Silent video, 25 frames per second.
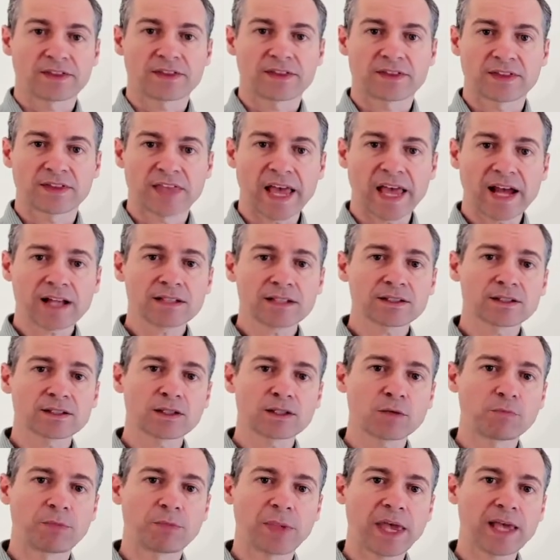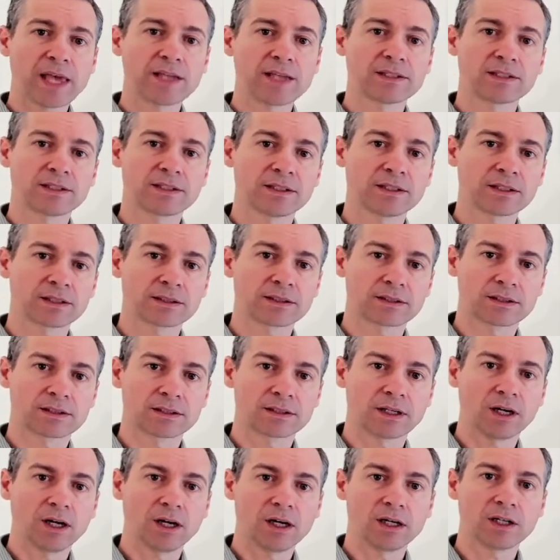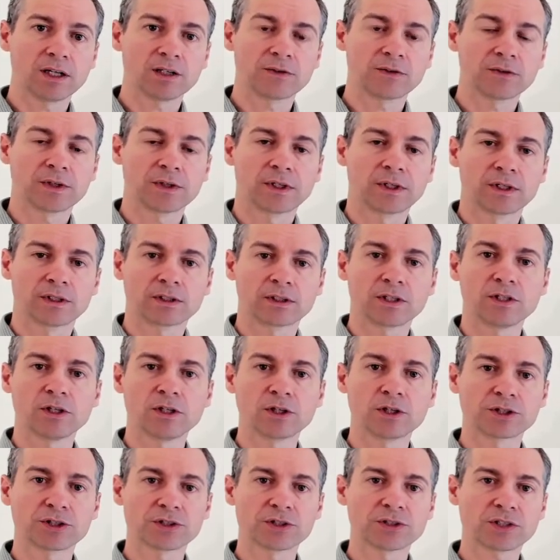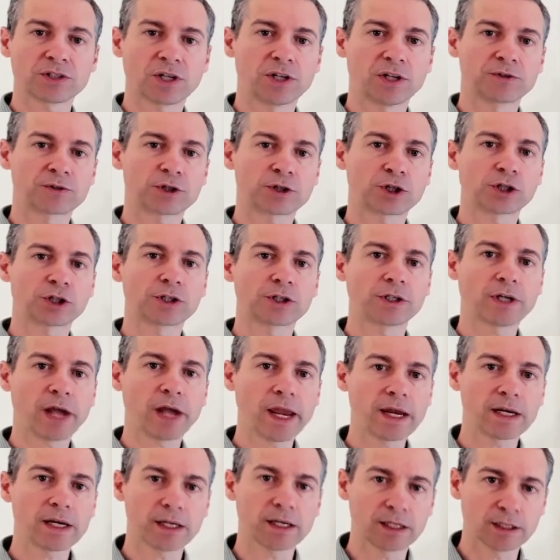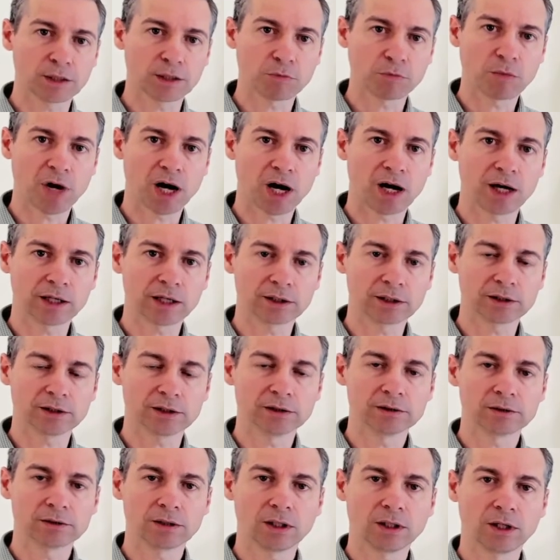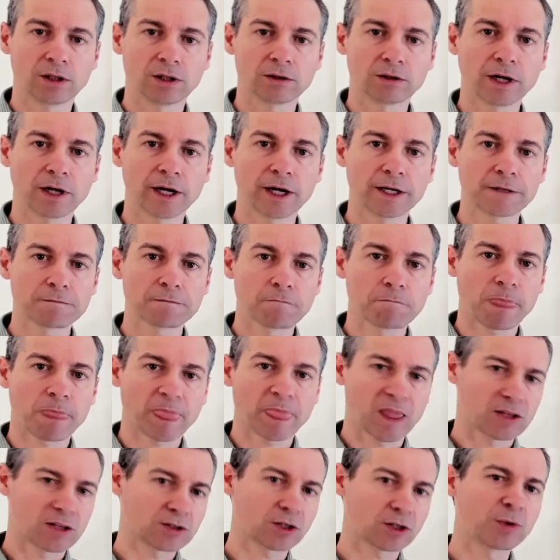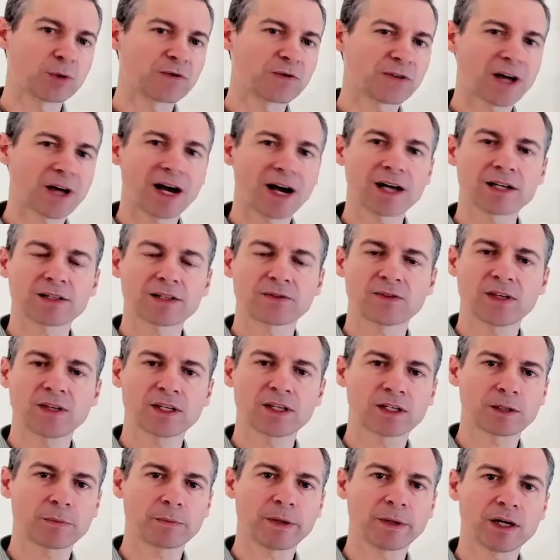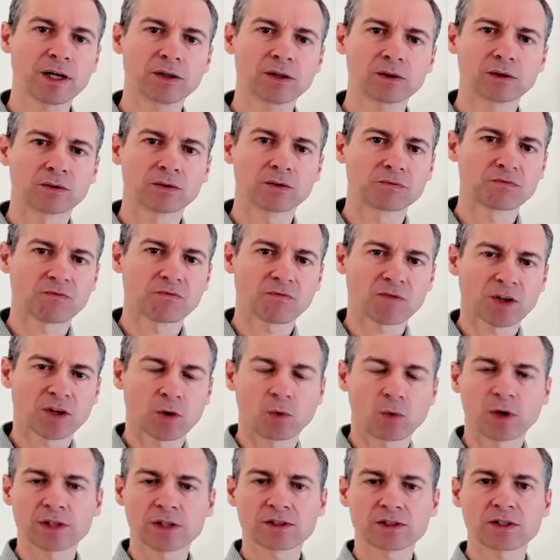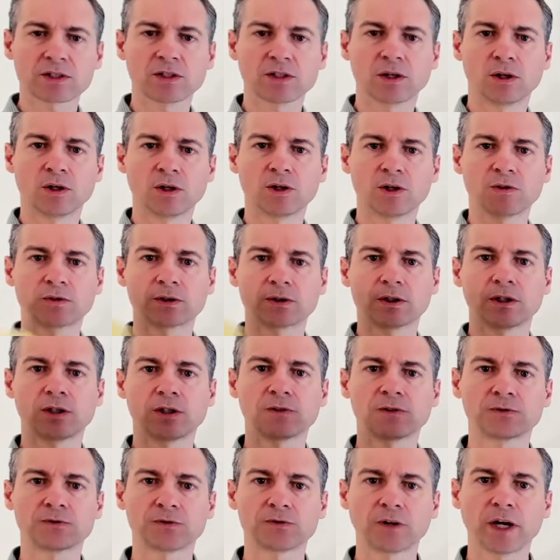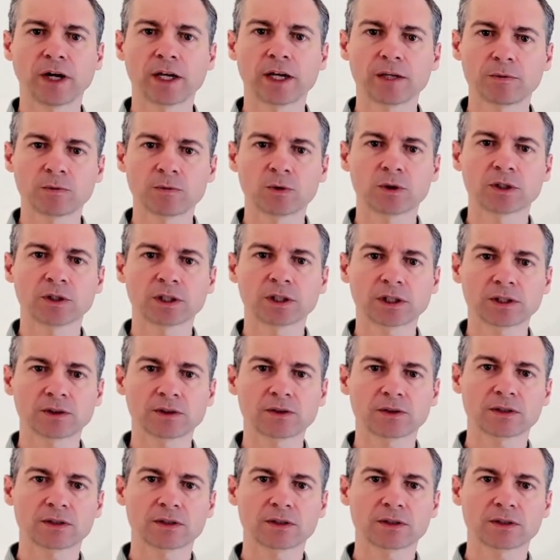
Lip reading: that's the basics of the notions of creating a model. All right, so we've got to think about what's the overall framework,